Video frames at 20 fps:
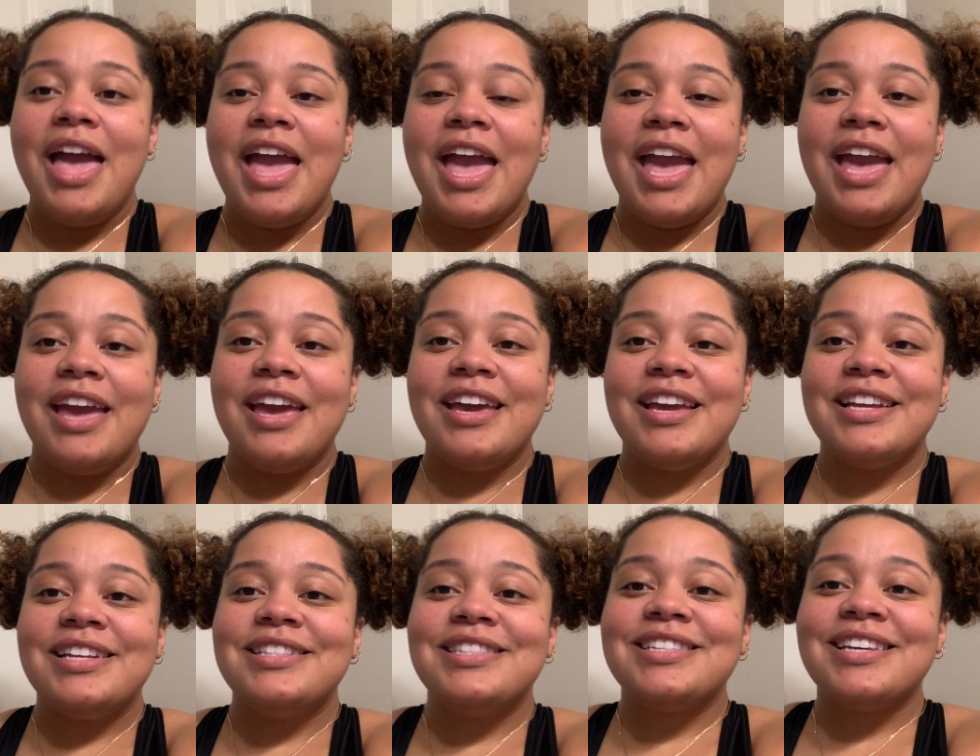
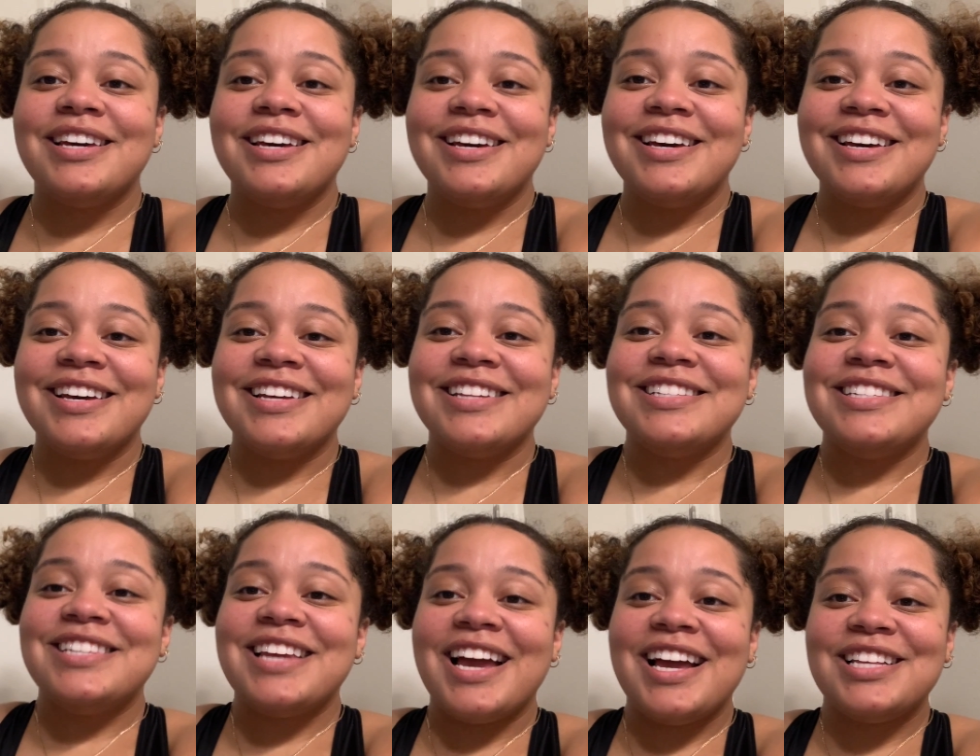and
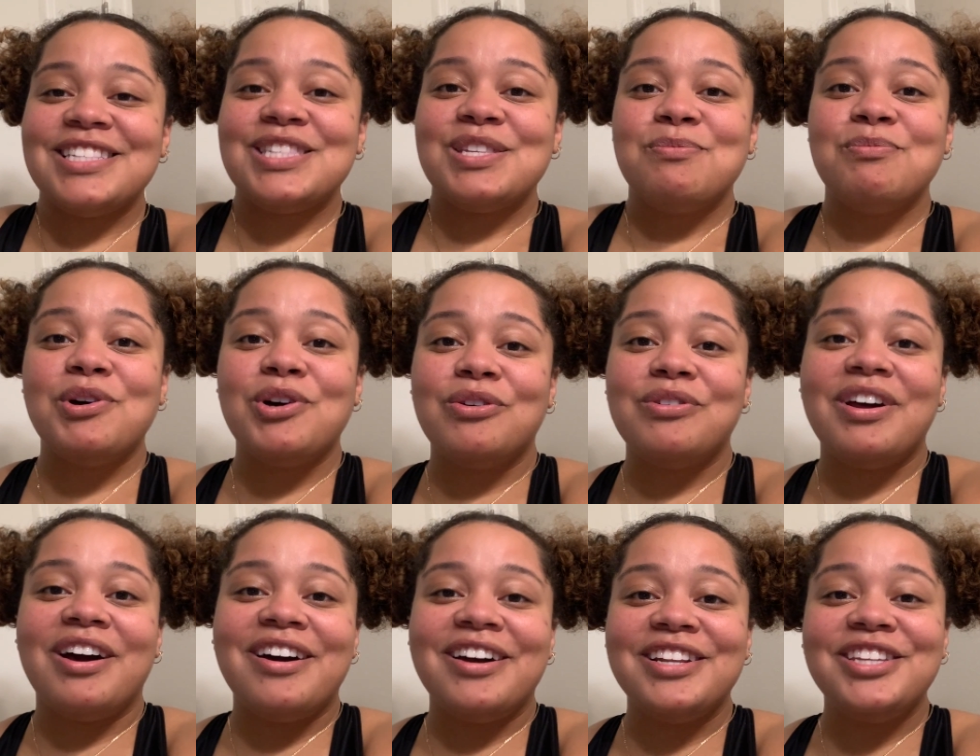Jazz Simone
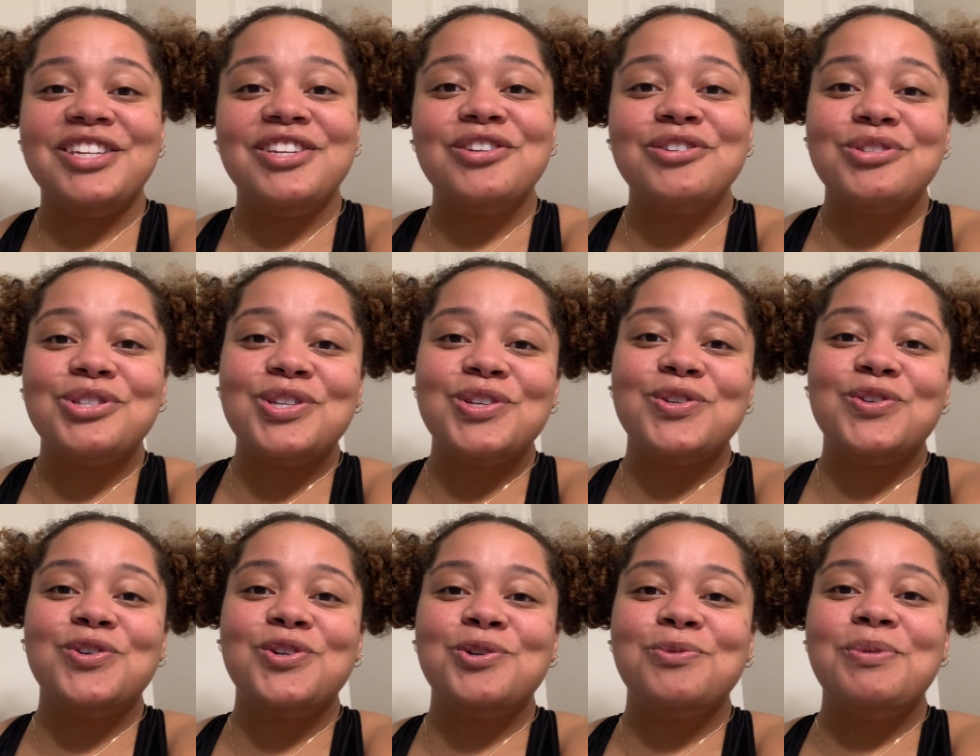on
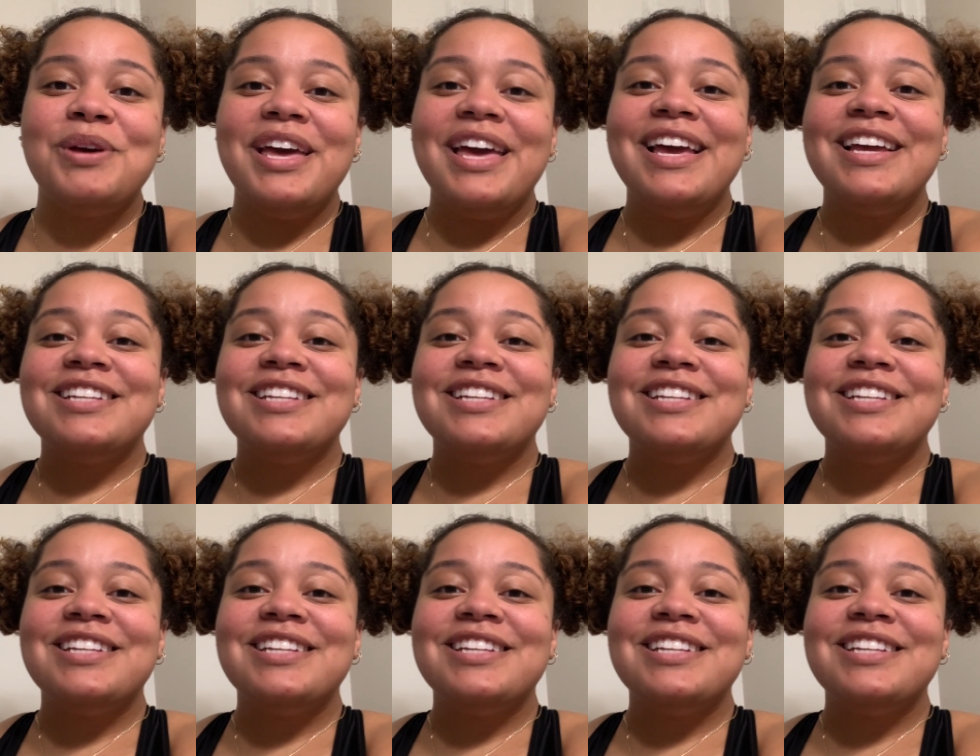YouTube,